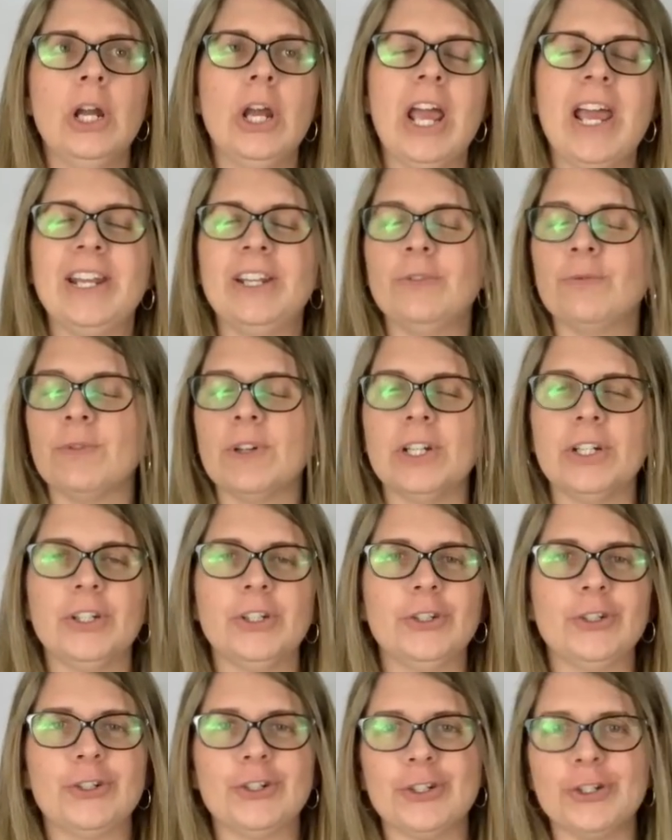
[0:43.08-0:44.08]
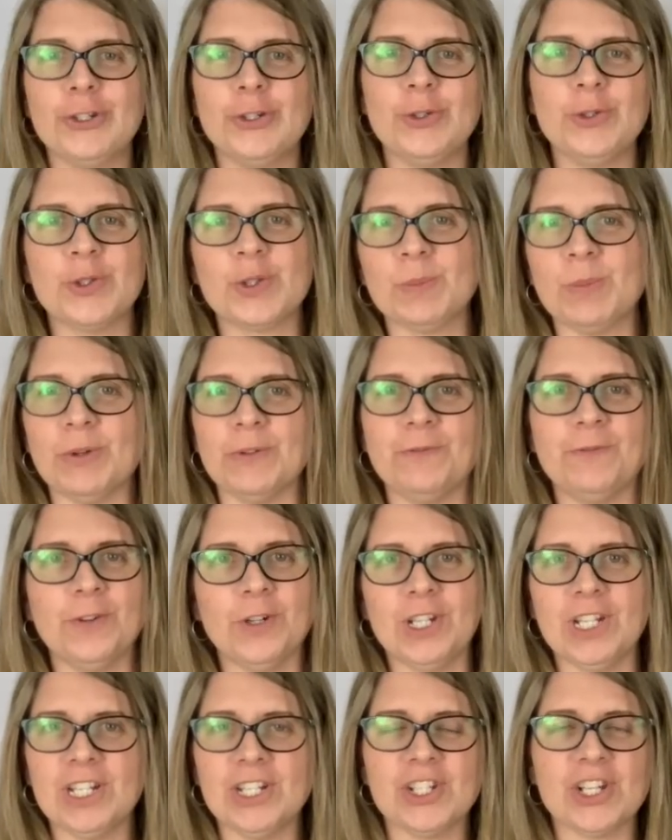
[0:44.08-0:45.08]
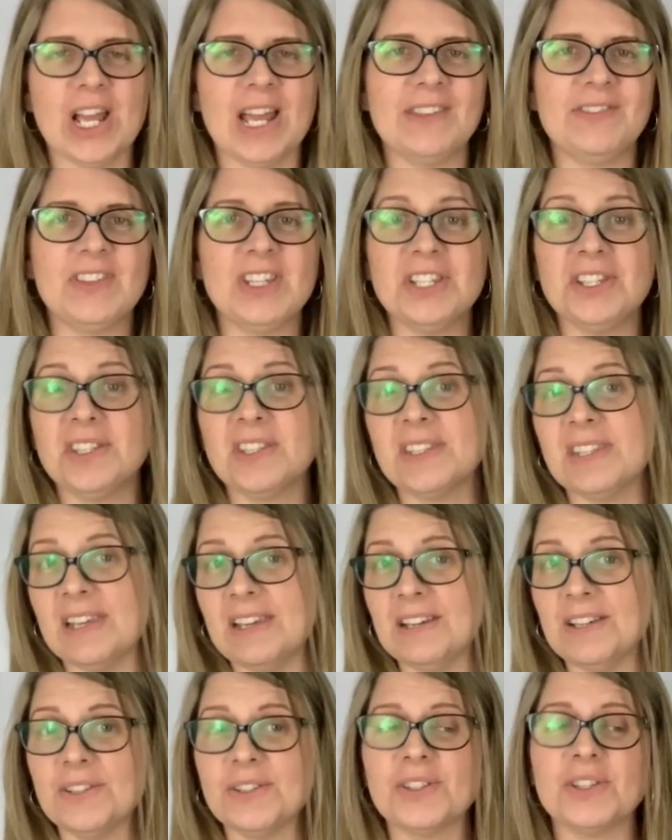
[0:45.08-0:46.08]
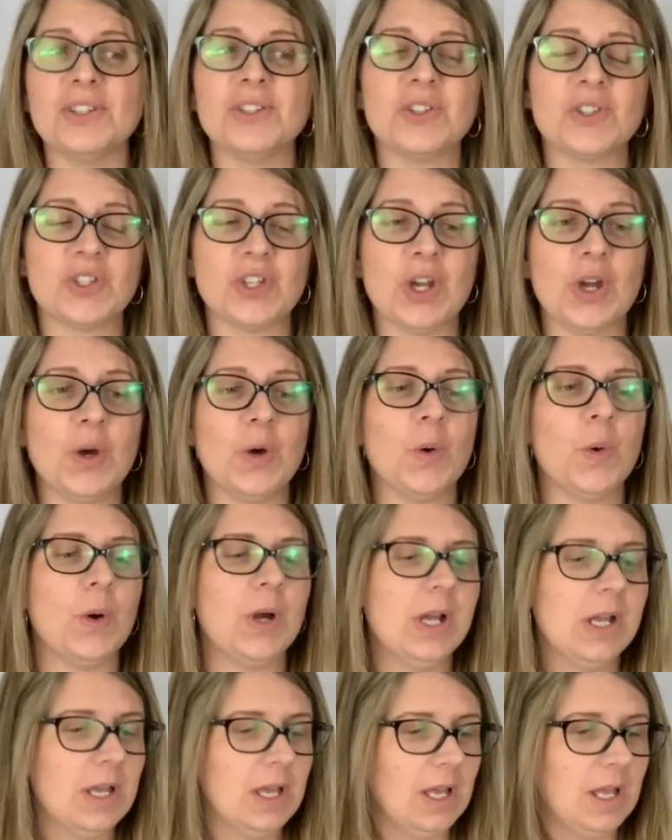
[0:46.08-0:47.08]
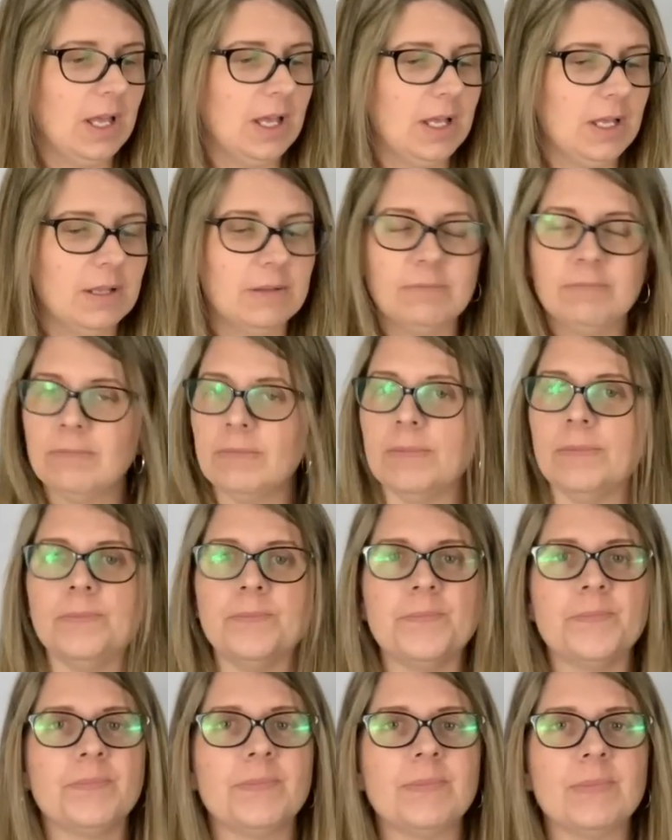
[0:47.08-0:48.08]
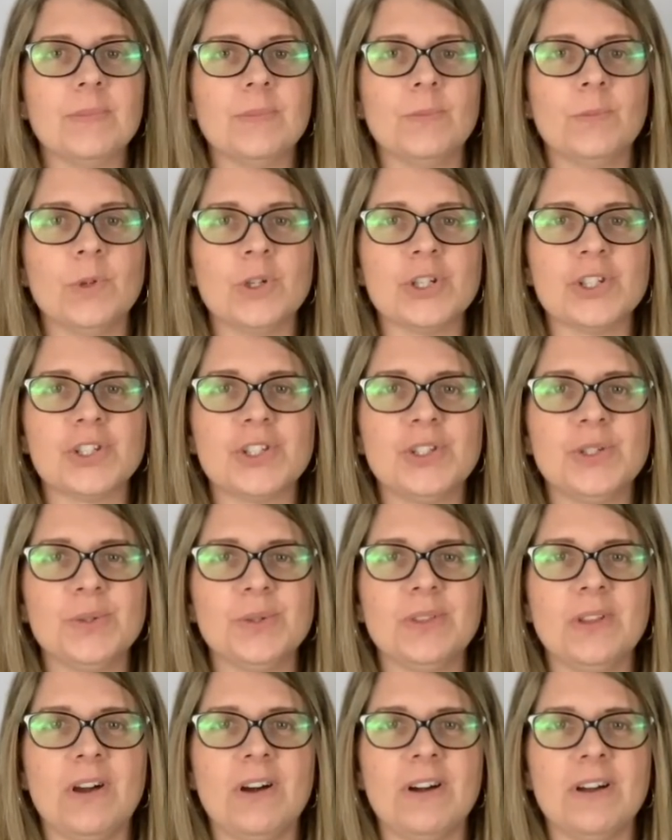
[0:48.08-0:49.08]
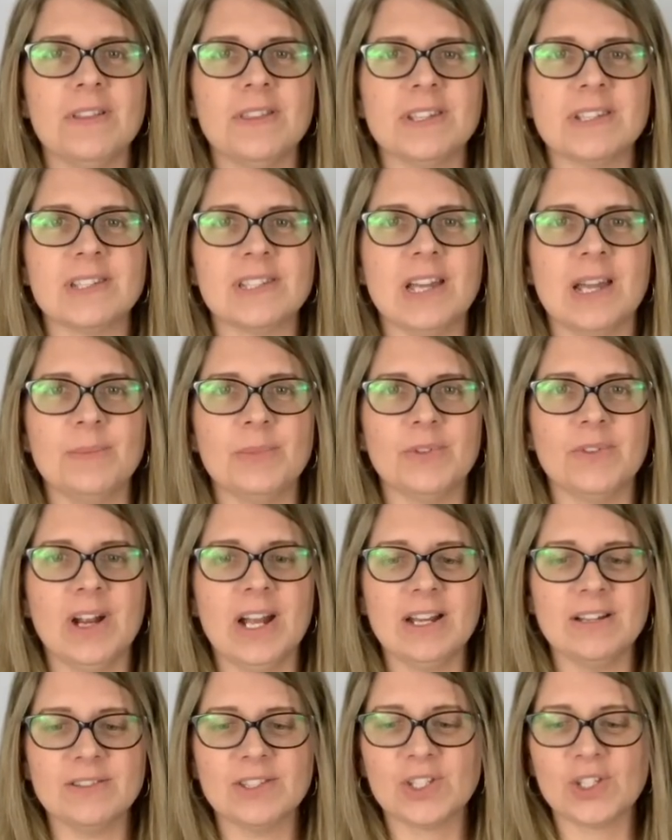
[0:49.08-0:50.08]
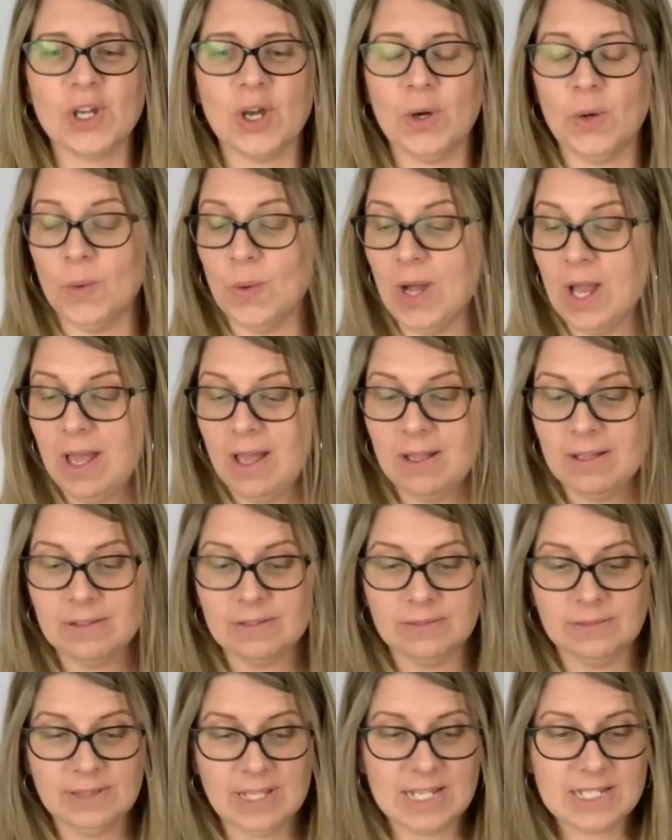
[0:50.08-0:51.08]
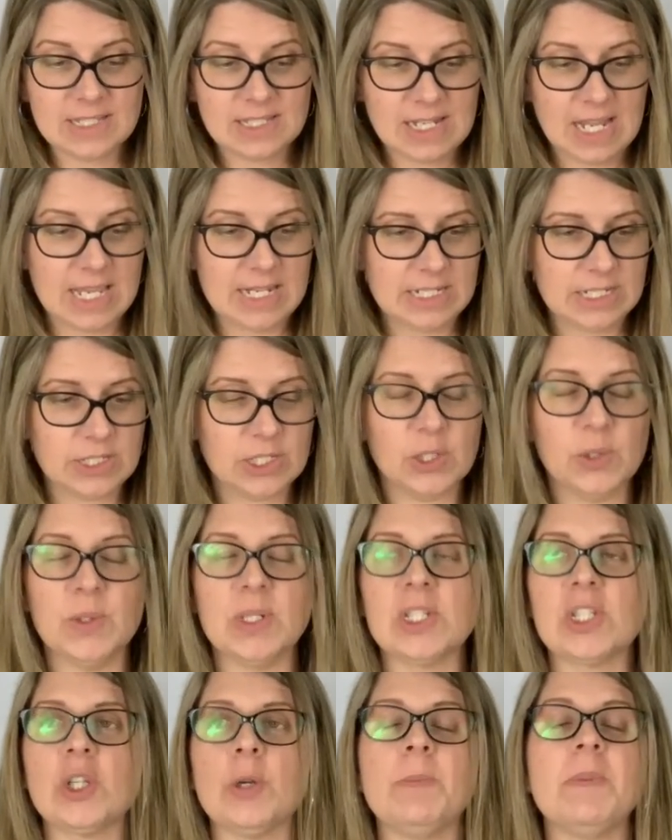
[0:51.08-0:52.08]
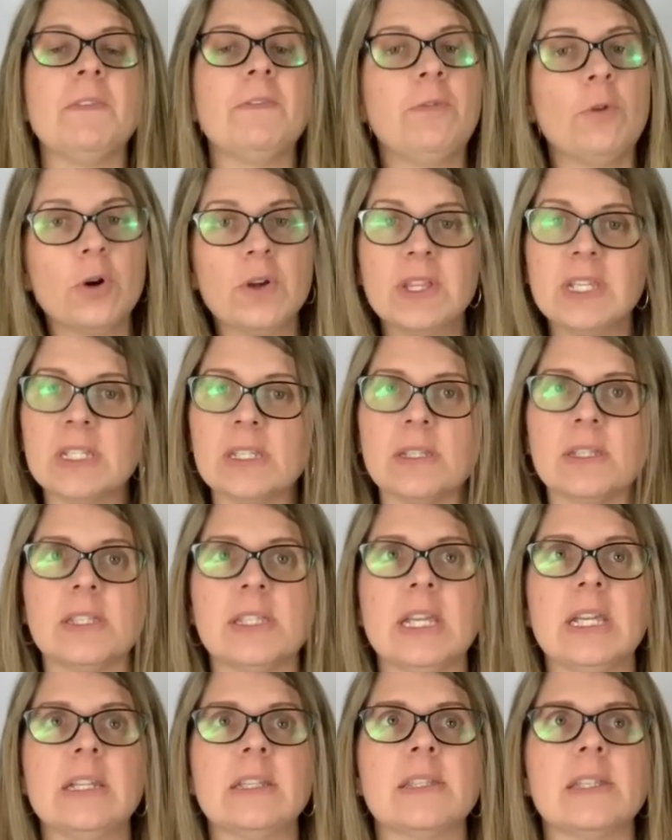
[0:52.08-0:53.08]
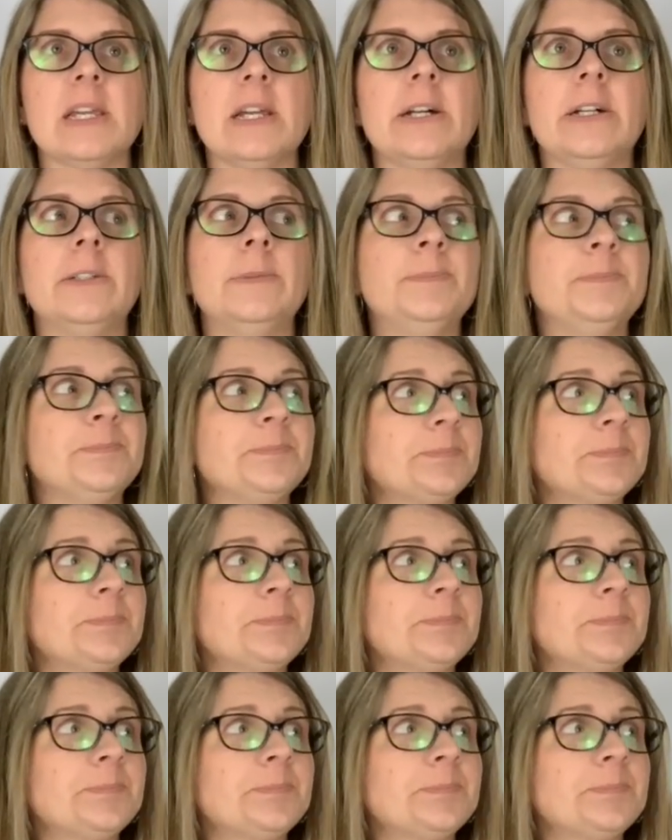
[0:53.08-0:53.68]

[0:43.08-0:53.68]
any real good usable footage at these sales. So we're just doing the haul this time around. So let's get into it. So before this estate sale,